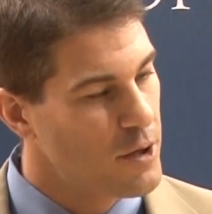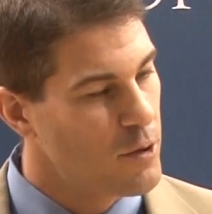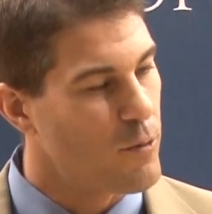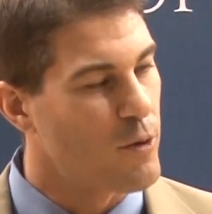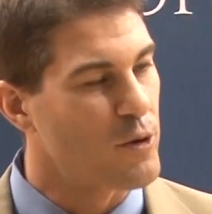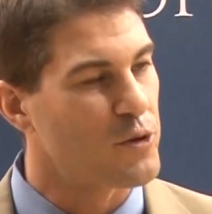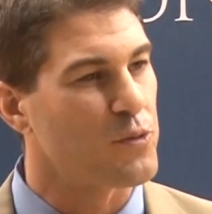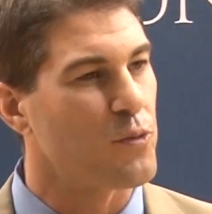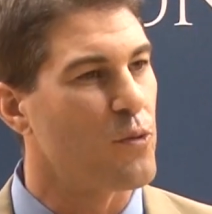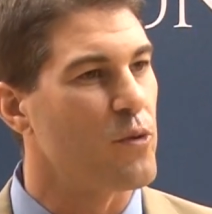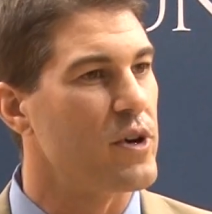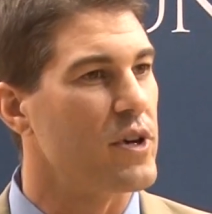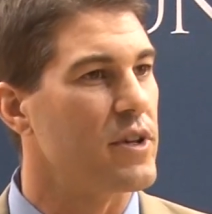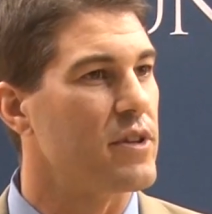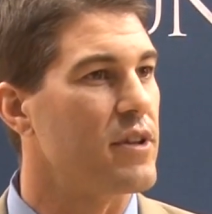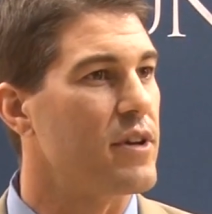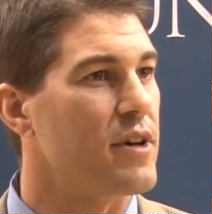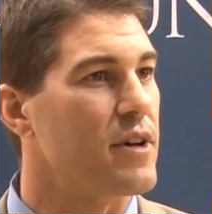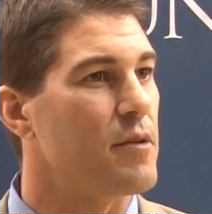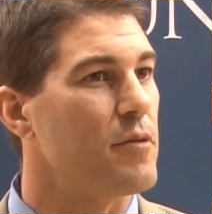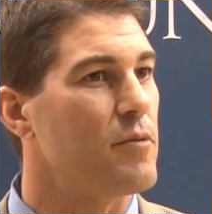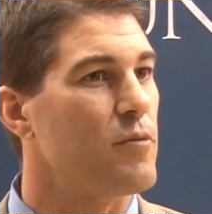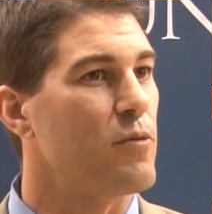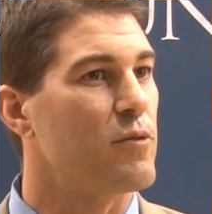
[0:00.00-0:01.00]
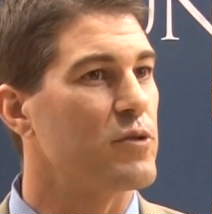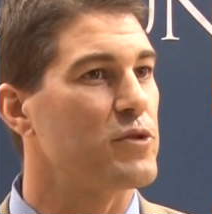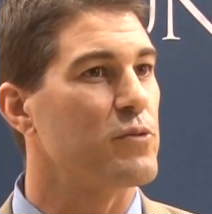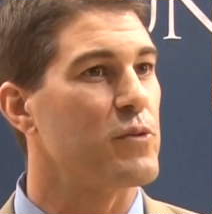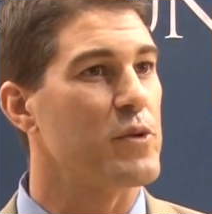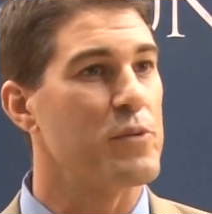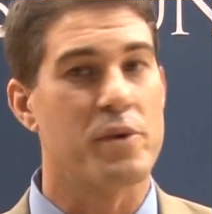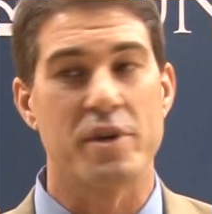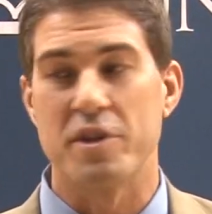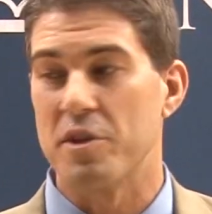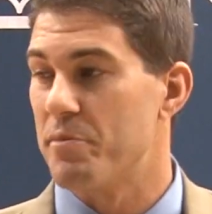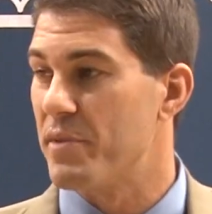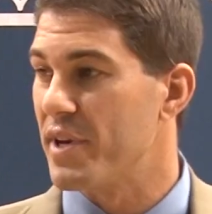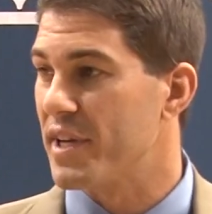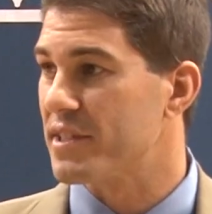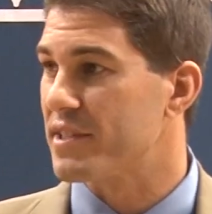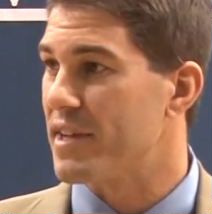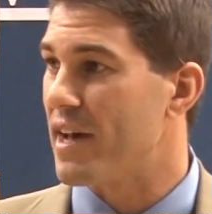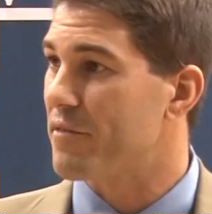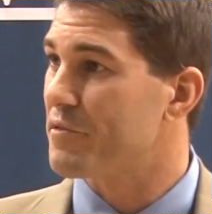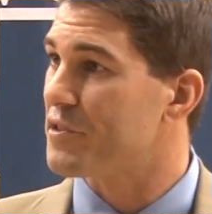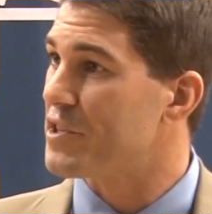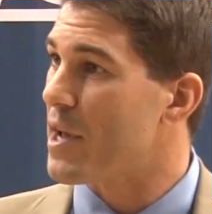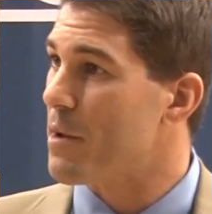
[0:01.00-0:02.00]
Once we win the Big
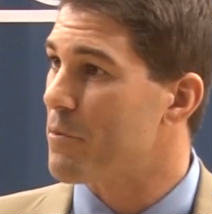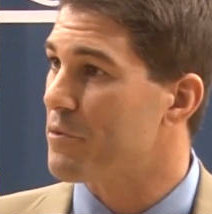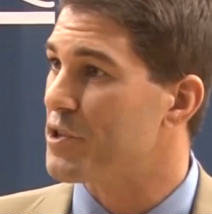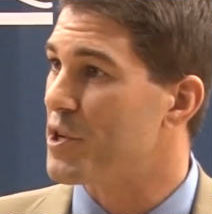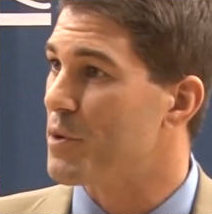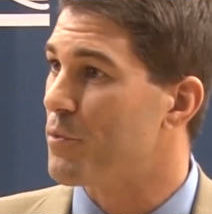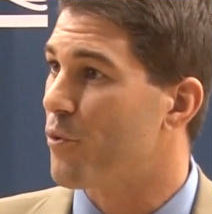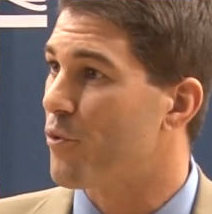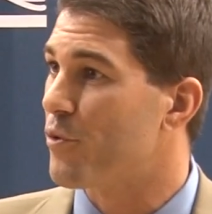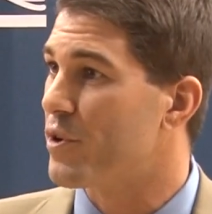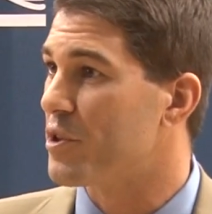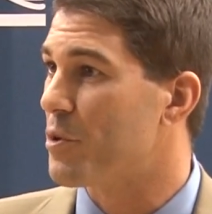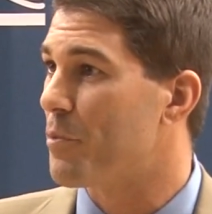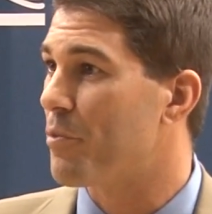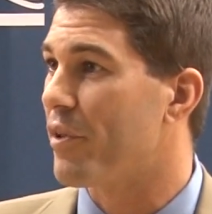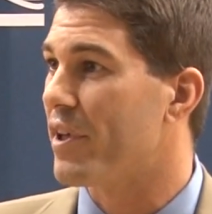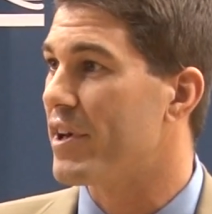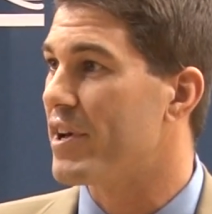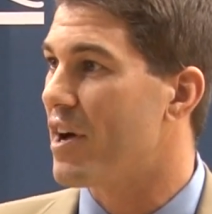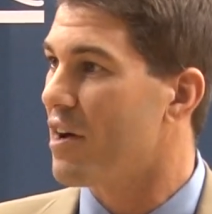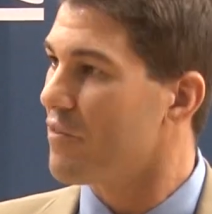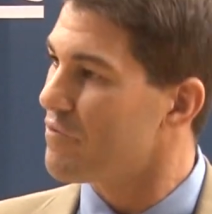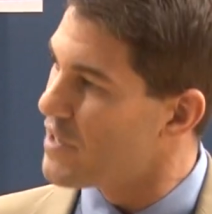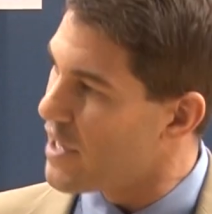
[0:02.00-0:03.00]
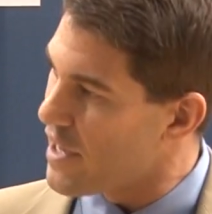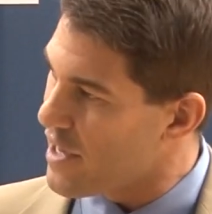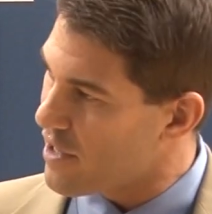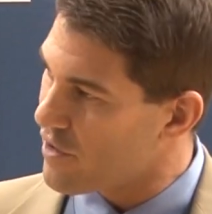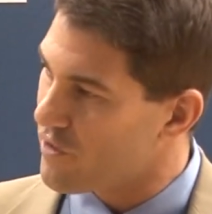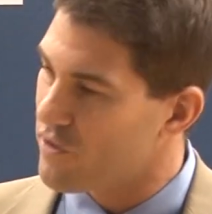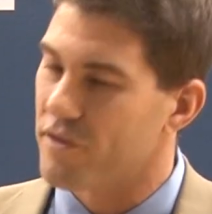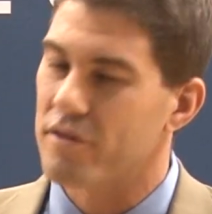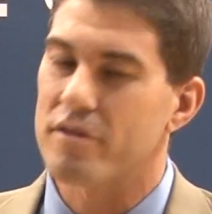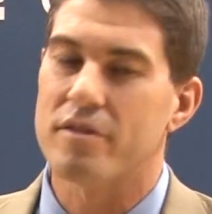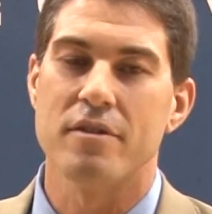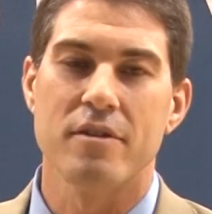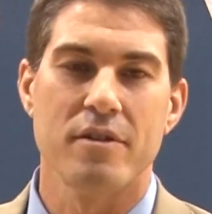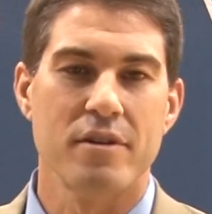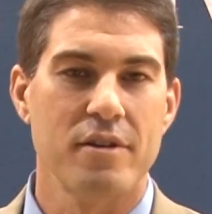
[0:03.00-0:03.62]
South Championship, we're in the playoff dance.